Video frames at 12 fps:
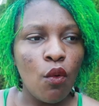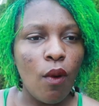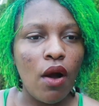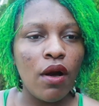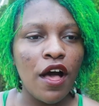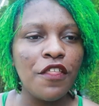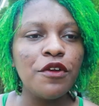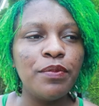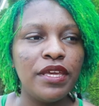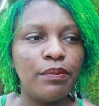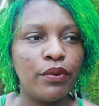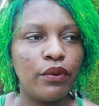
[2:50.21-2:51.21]
while other
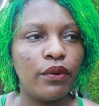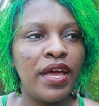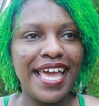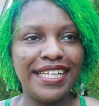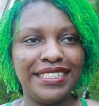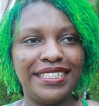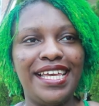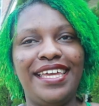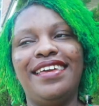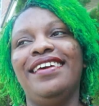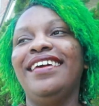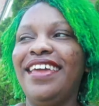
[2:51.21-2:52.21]
people, it's
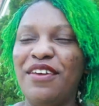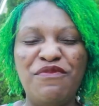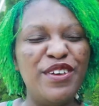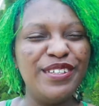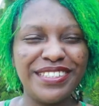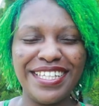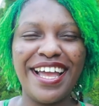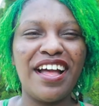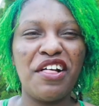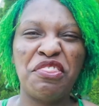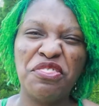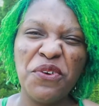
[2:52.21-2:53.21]
like, it feels like
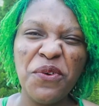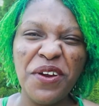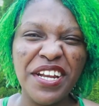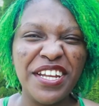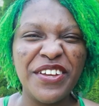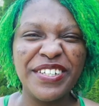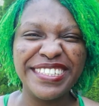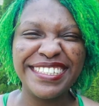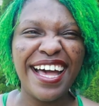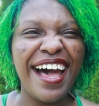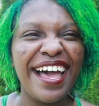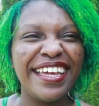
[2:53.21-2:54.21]
a thorn in your
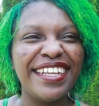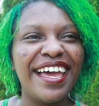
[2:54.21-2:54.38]
side.